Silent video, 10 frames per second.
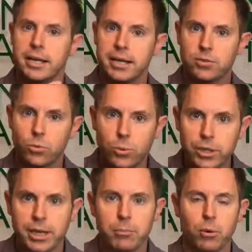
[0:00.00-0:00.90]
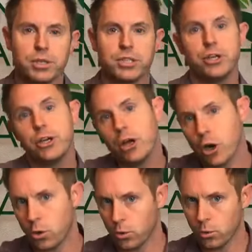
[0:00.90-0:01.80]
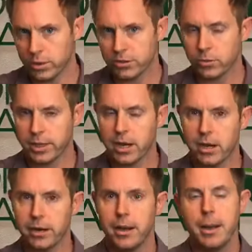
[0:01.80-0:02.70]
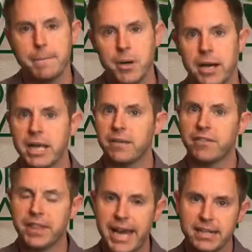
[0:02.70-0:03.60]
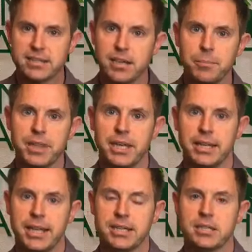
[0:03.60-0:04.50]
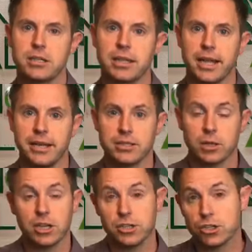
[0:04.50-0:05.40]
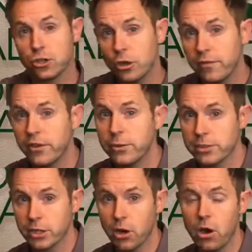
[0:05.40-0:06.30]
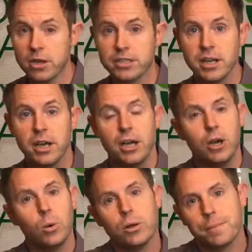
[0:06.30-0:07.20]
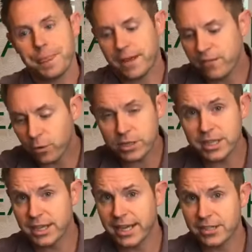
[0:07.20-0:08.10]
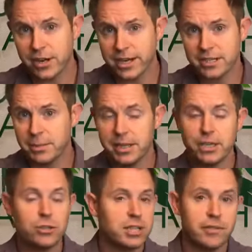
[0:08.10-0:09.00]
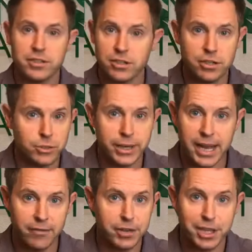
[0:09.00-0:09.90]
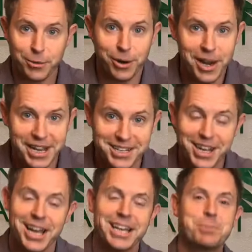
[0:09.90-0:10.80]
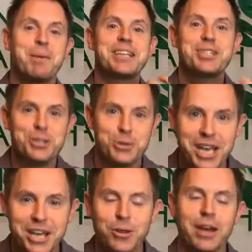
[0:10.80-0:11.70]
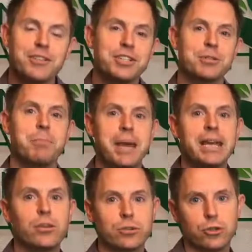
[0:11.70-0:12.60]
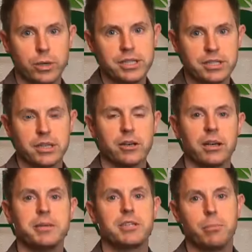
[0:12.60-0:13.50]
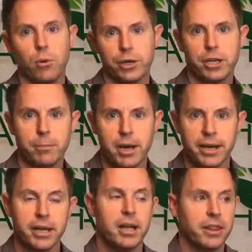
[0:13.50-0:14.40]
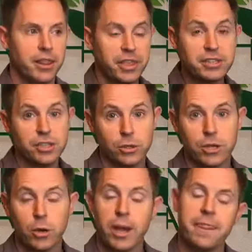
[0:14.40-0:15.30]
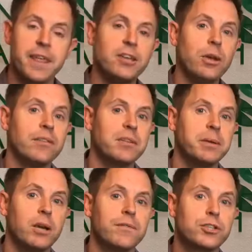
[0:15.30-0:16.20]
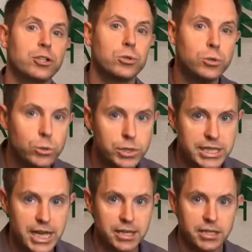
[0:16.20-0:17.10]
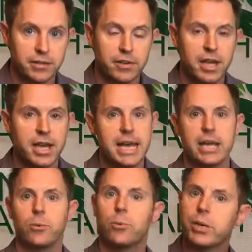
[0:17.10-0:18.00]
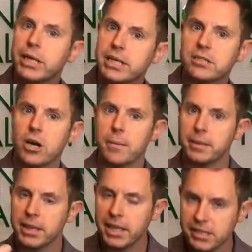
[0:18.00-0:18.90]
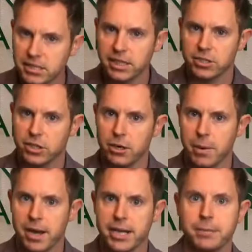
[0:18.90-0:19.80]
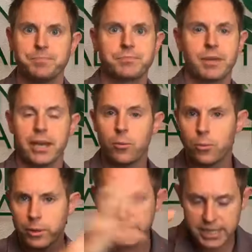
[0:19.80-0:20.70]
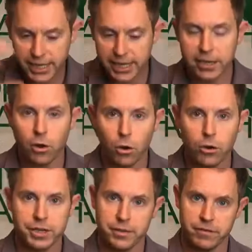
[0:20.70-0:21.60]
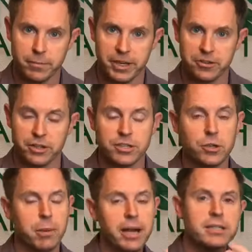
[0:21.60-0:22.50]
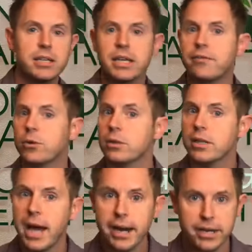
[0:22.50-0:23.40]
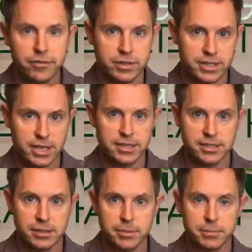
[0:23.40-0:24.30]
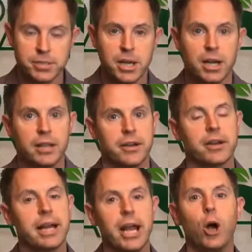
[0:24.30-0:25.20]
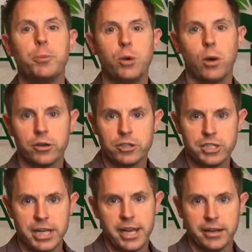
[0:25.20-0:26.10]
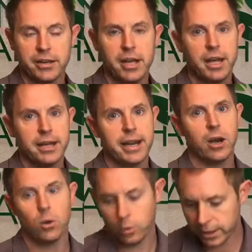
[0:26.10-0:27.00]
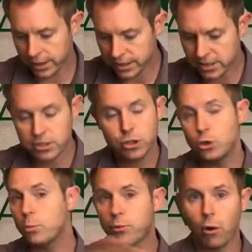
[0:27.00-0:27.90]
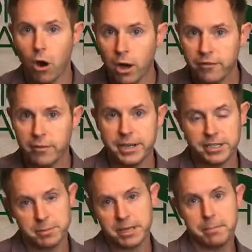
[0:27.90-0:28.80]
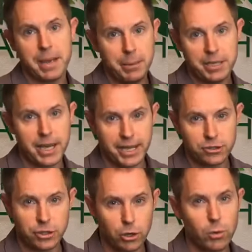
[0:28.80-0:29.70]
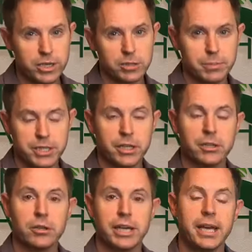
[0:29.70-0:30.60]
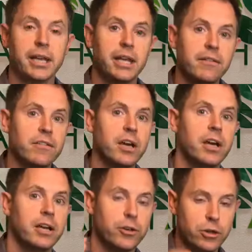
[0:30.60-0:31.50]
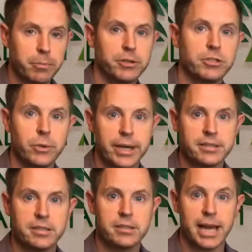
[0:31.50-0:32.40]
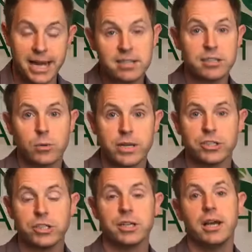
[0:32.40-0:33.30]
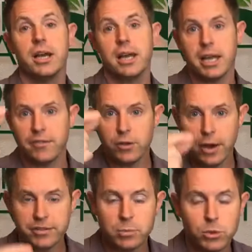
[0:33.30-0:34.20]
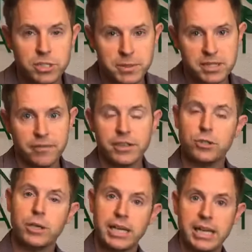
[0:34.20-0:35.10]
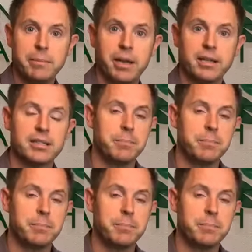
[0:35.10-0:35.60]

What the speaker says: It's really important to know what's going on. But if that's something that is a concern for you is the cost, well, unfortunately, the answer has to be that you just have to start doing everything right as best as you can. You have to just make those choices that are going to be supporting your body, the things that you know. And then you have to be a true detective and really start listening to your body and really taking in all the information, because your body's going to give you a lot of different signs and symptoms that are going to help you understand. Now, this is too broad for me to speak maybe to answer your question particularly, and if you're the person who asked this question, if you have some more specifics, you can email us.